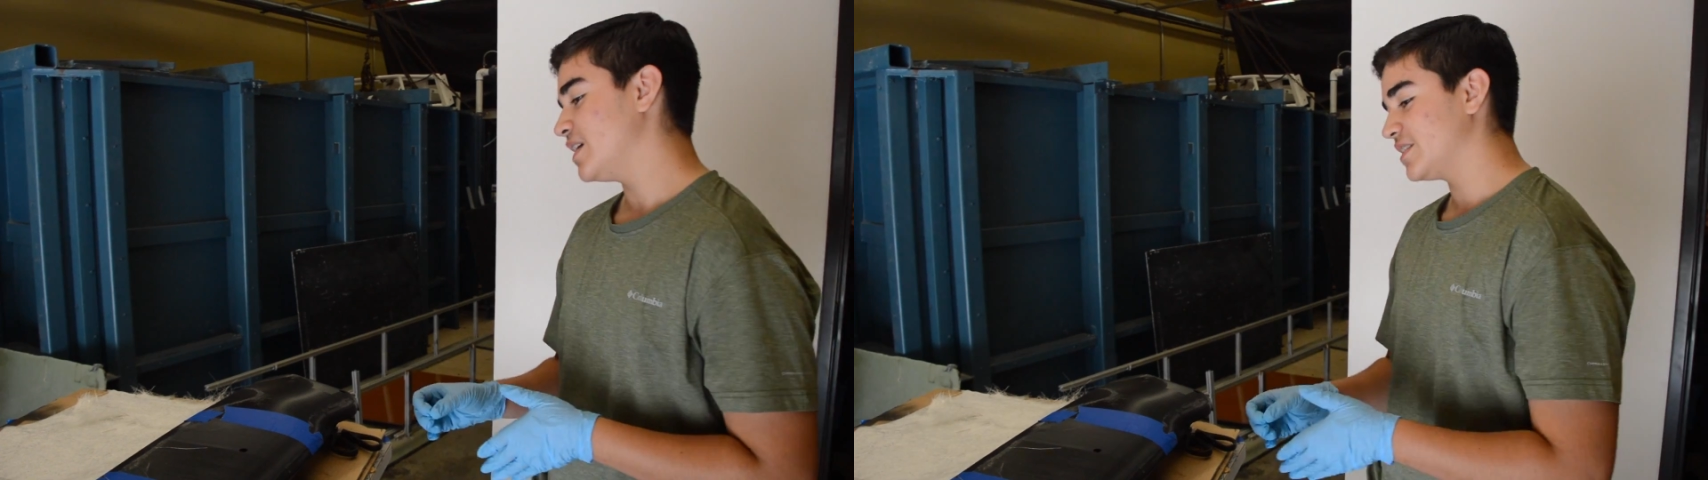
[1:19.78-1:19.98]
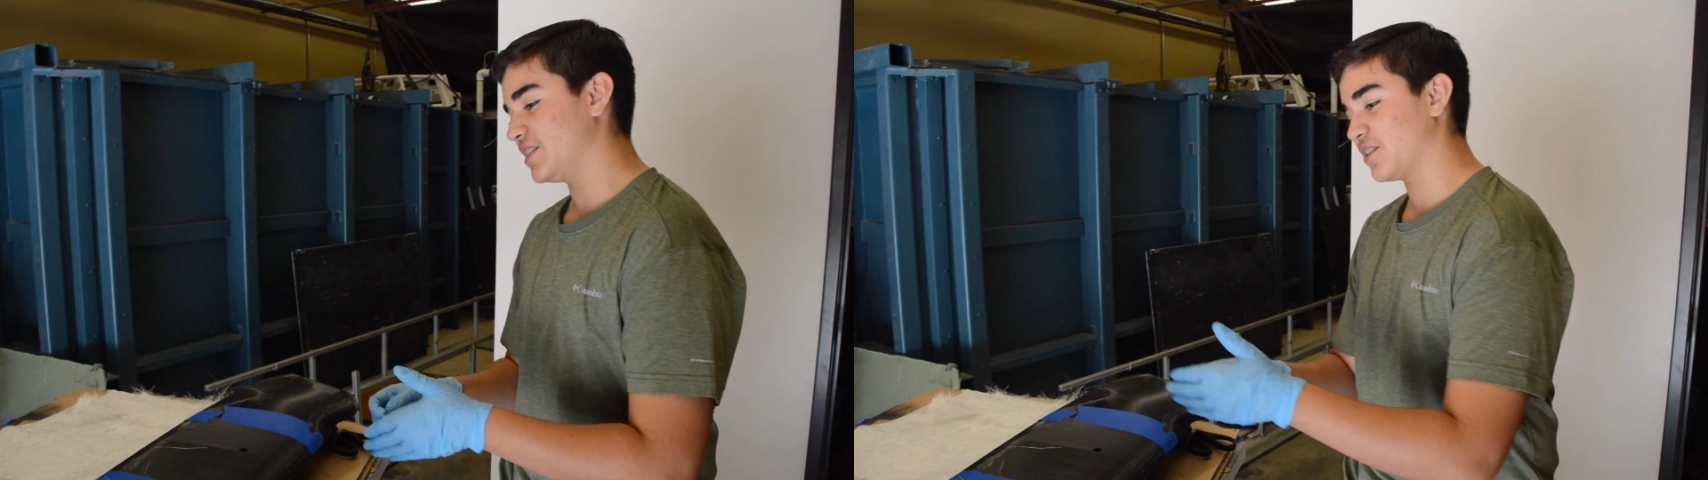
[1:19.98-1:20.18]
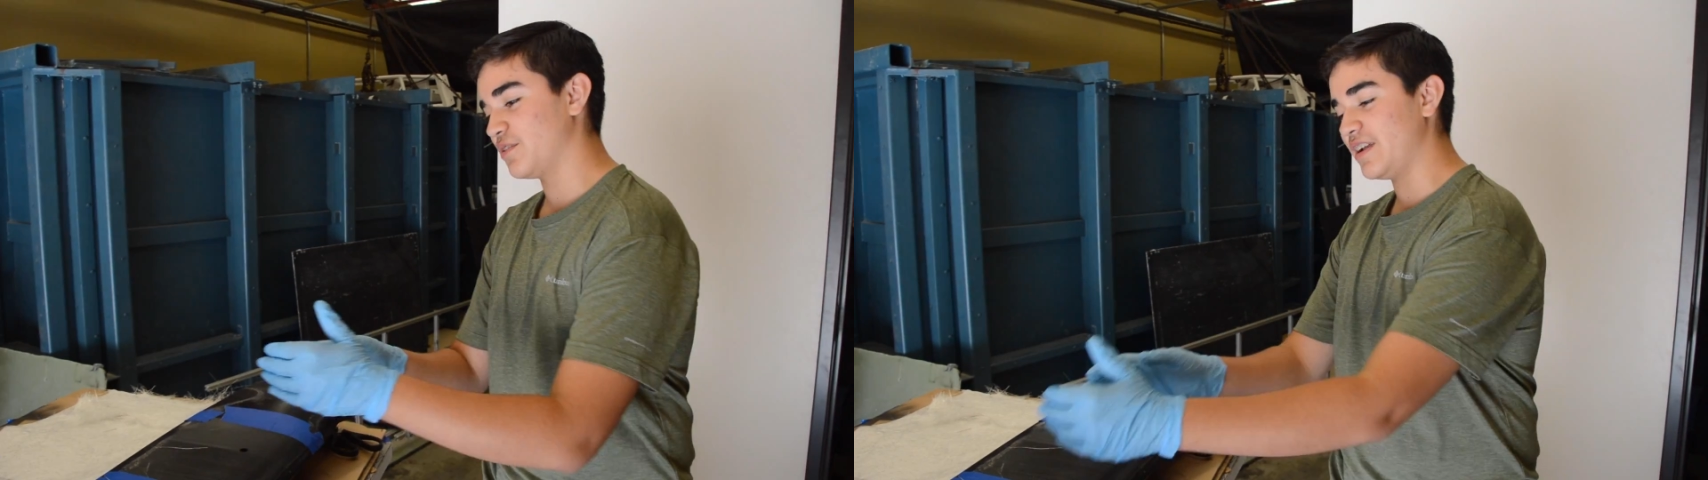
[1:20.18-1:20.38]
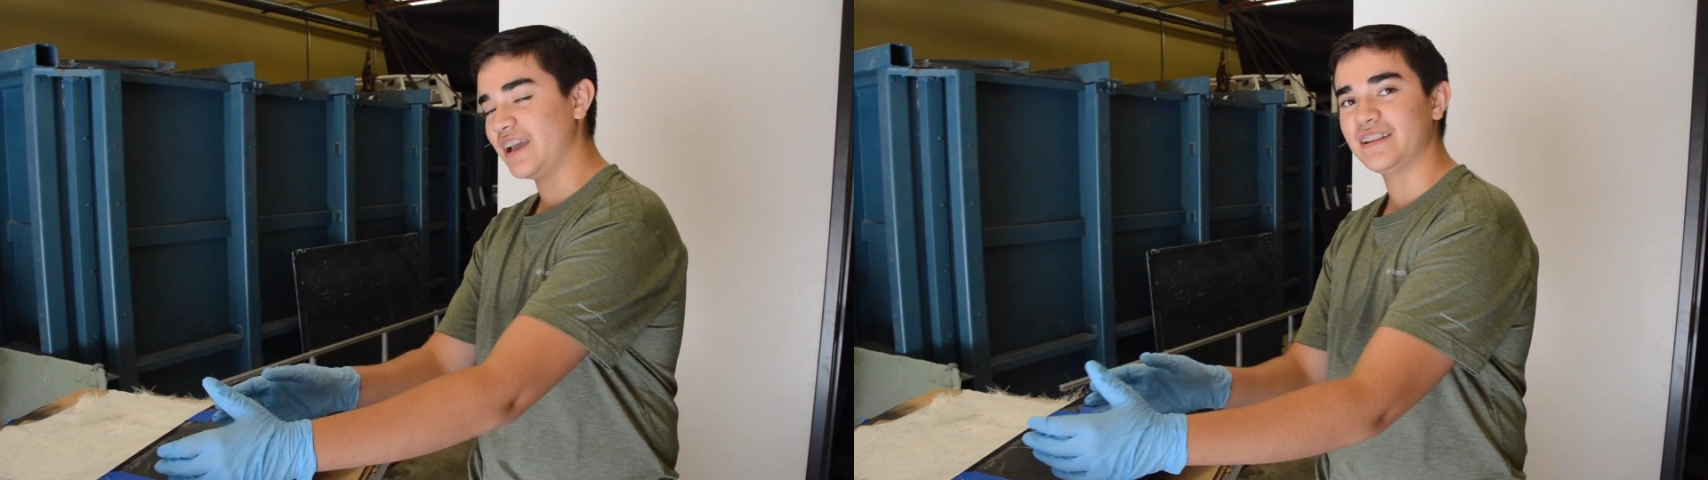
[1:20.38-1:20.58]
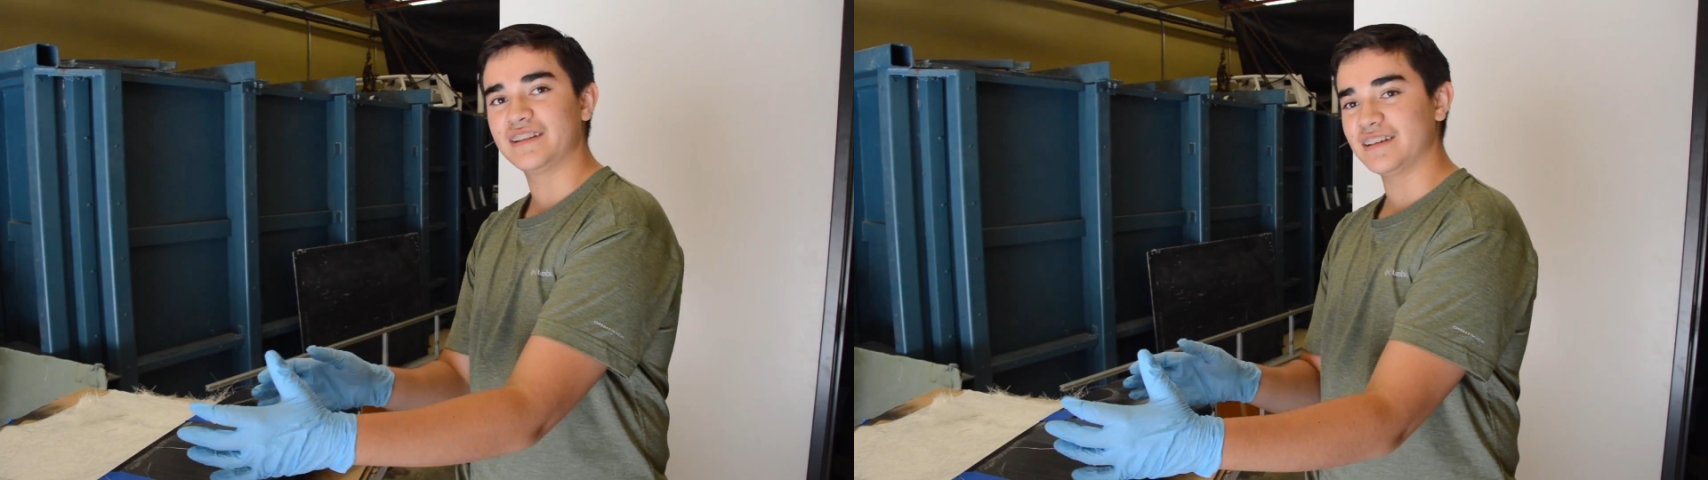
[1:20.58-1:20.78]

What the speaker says: to create